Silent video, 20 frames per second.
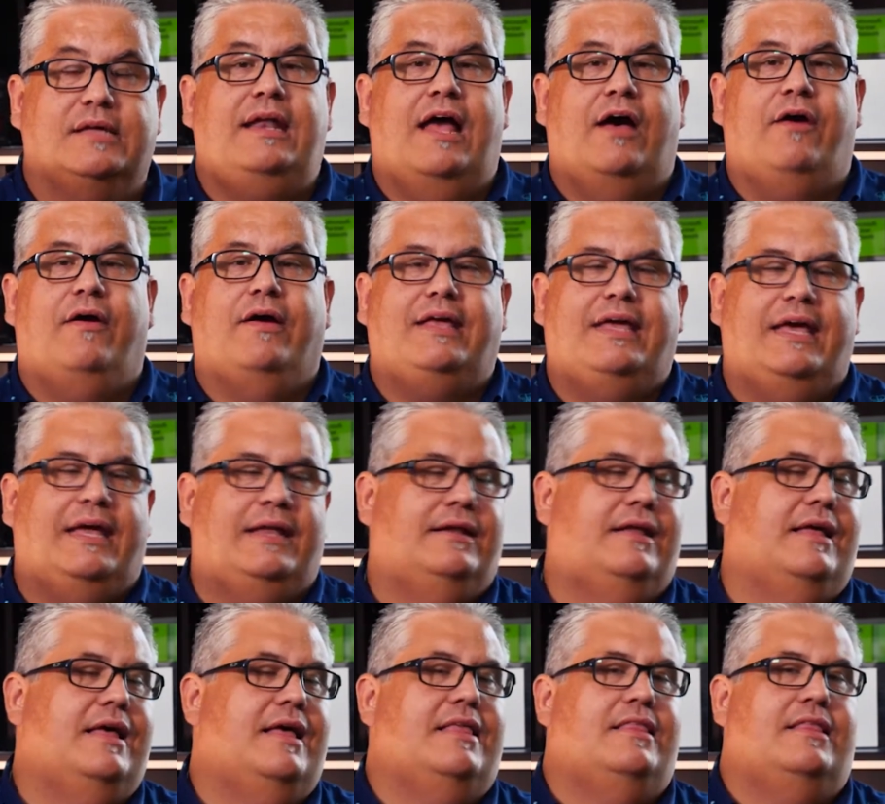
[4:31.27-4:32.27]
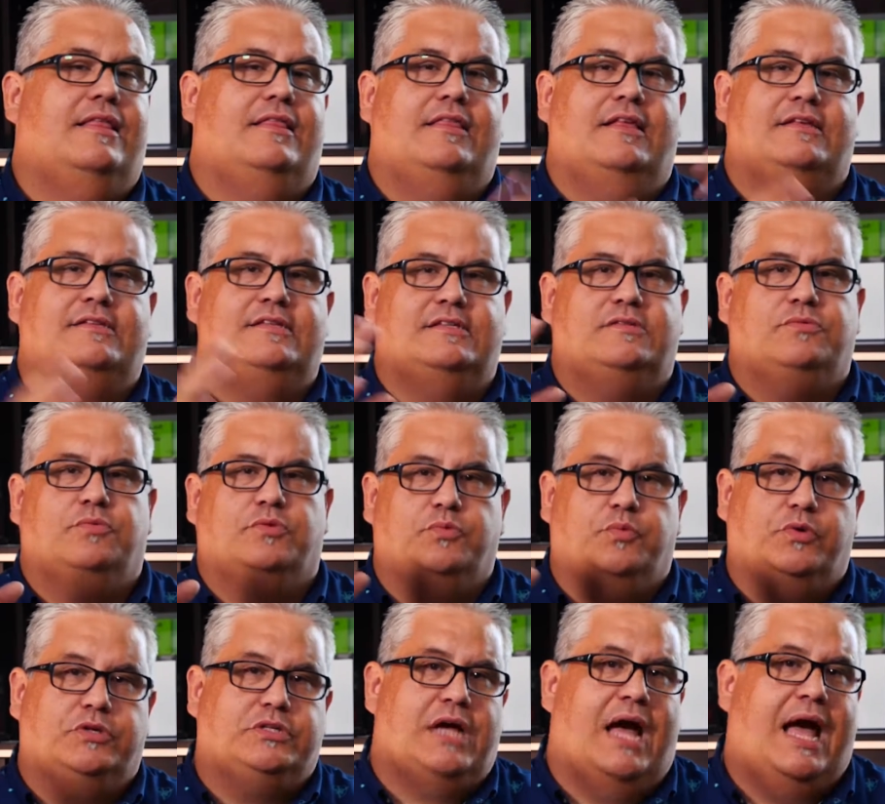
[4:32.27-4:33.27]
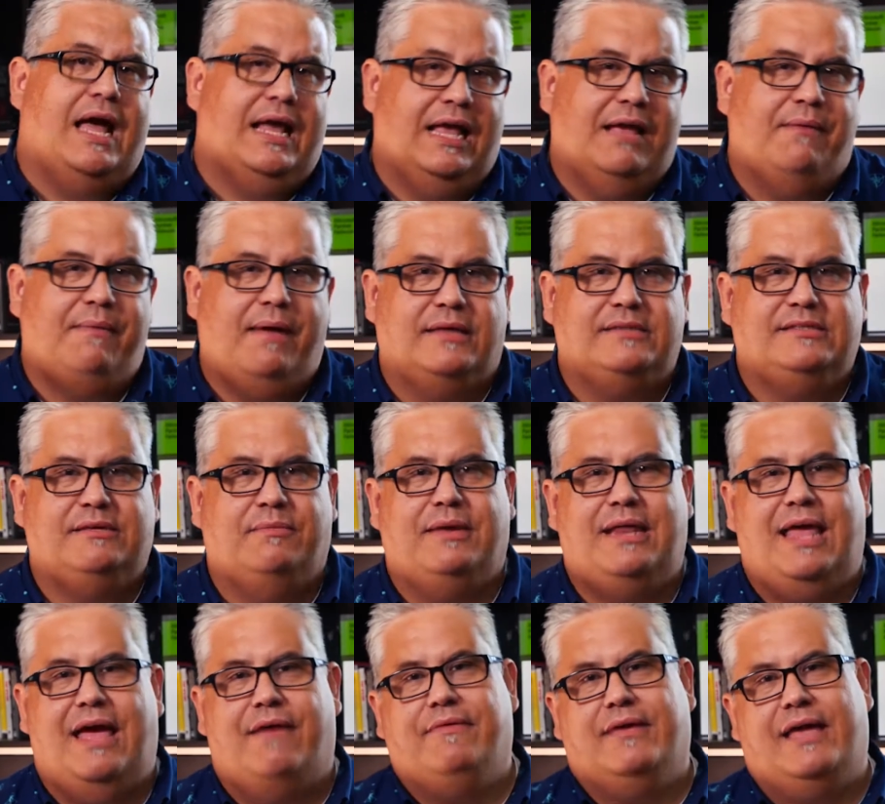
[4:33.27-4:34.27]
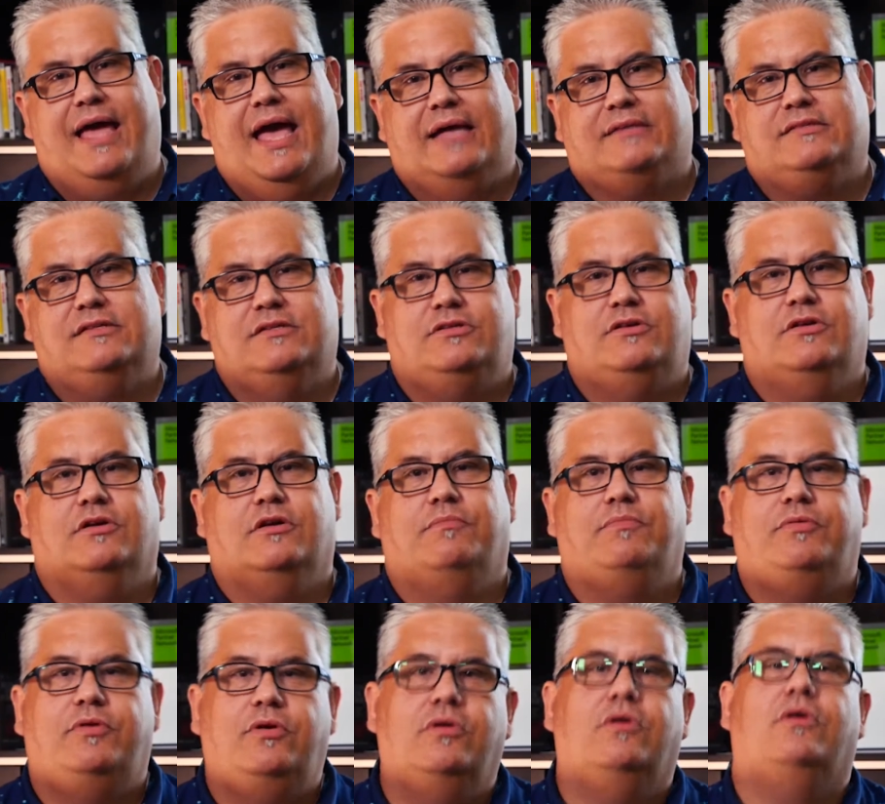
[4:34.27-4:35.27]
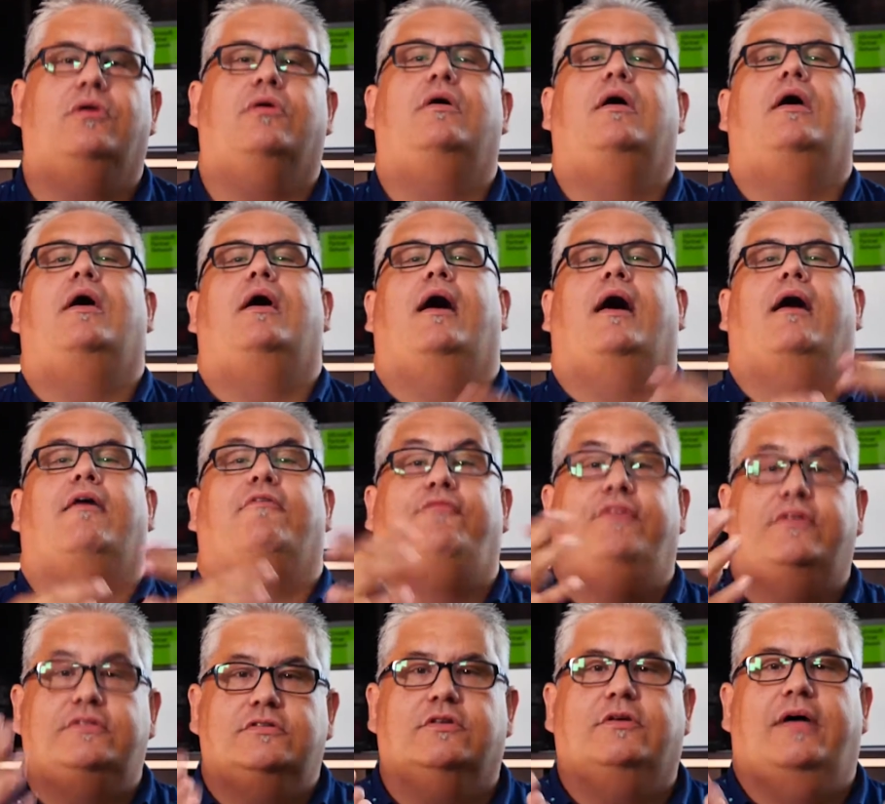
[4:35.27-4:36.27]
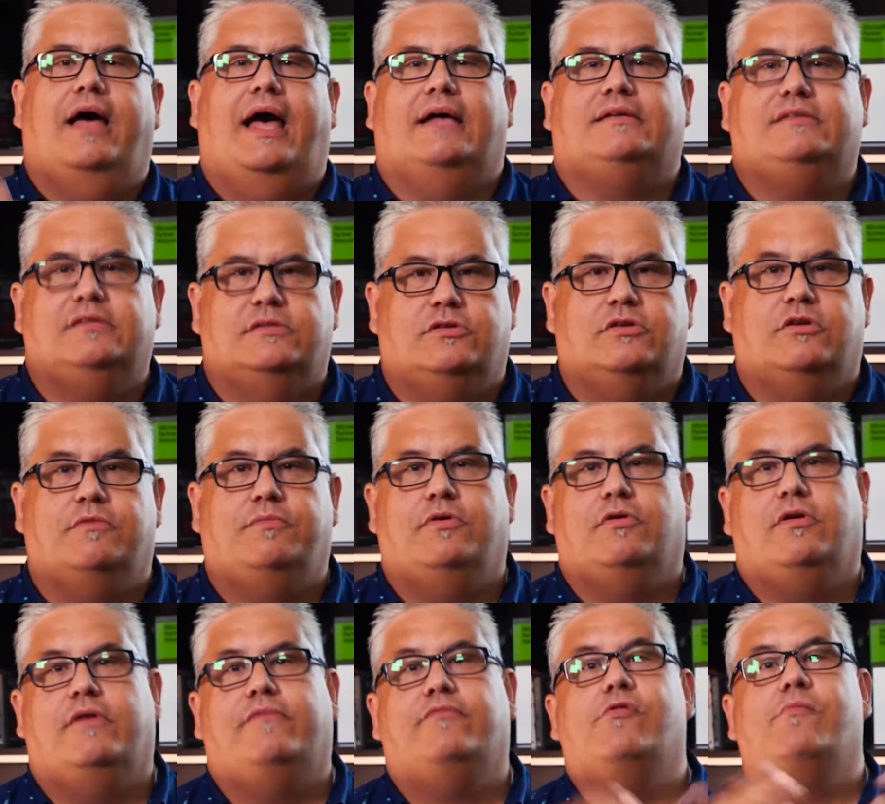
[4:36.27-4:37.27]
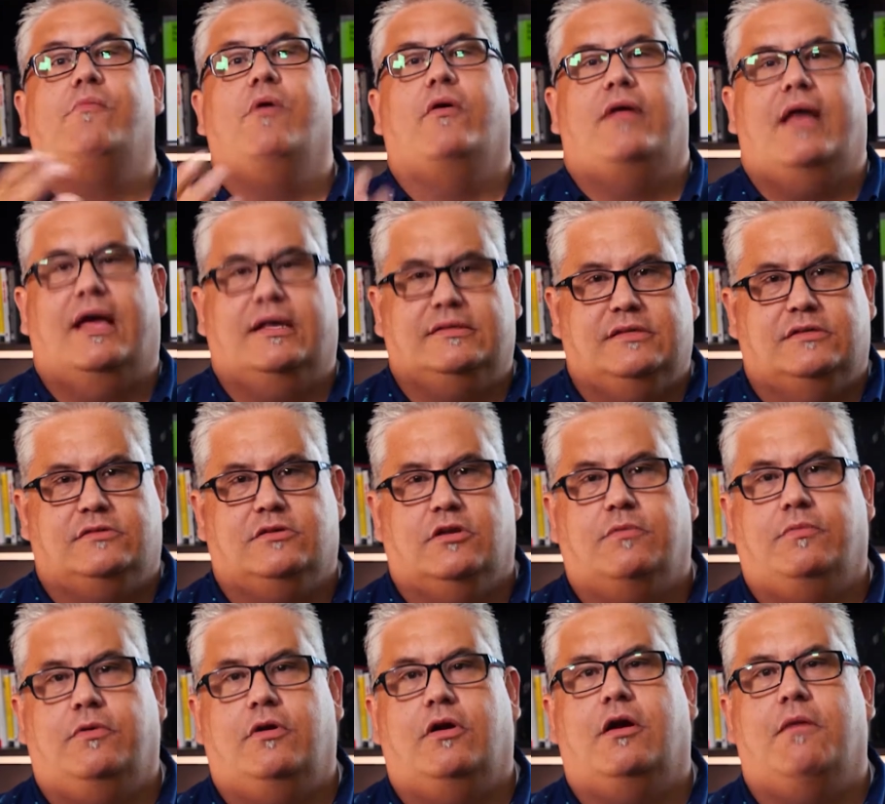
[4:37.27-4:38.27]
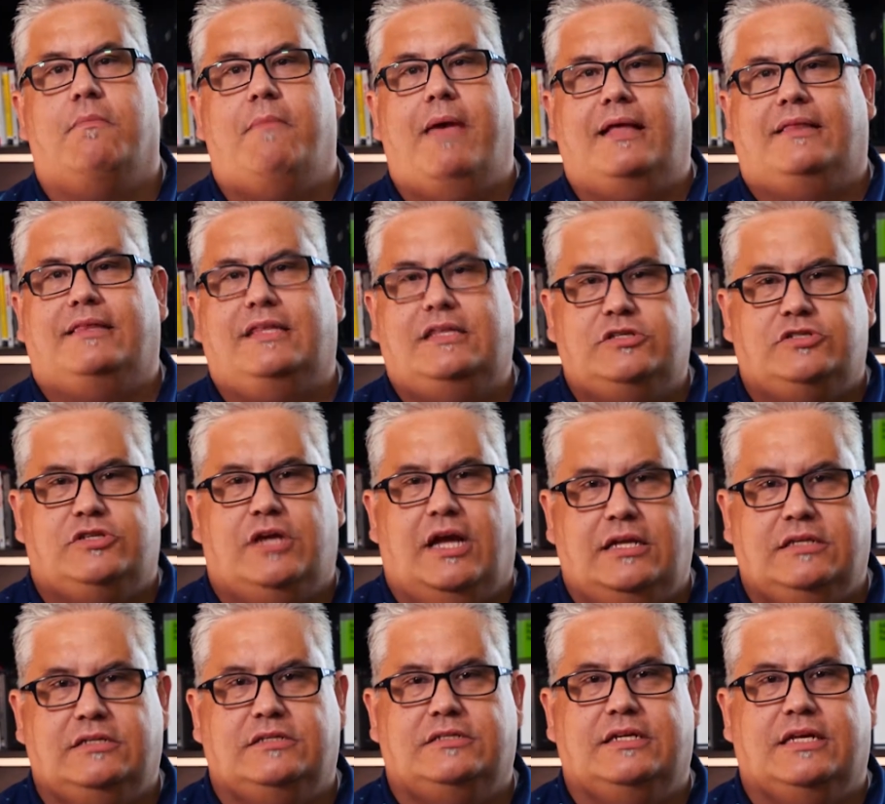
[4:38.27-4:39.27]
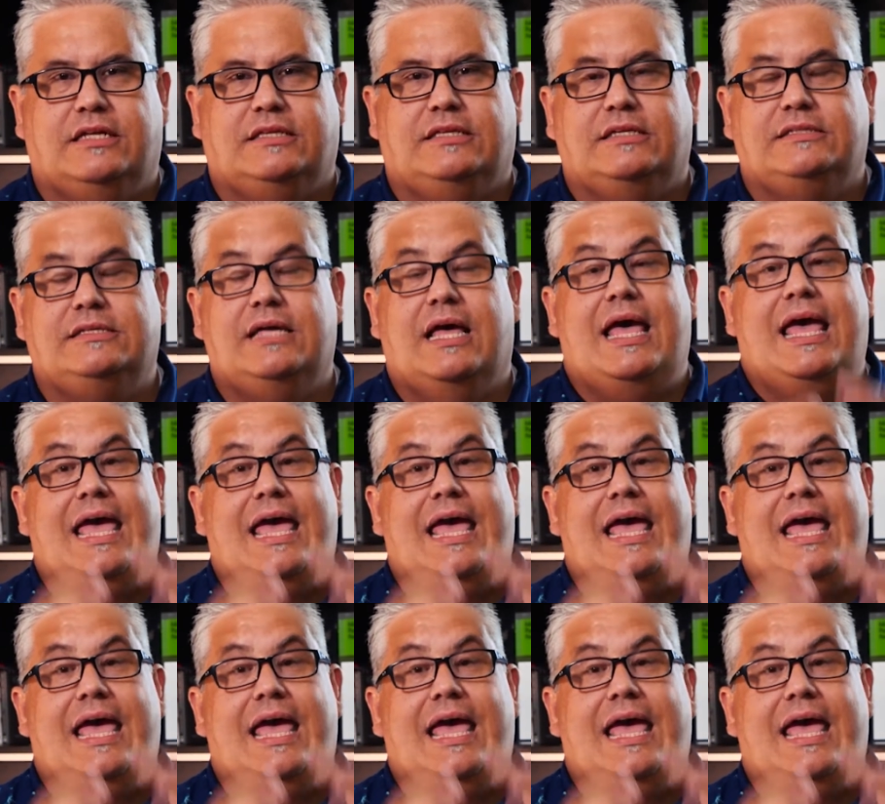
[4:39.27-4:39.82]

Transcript: Now again, this is, we're talking about somebody having access to your computer, physical access to your computer, even remote access to your computer to make these changes to get this.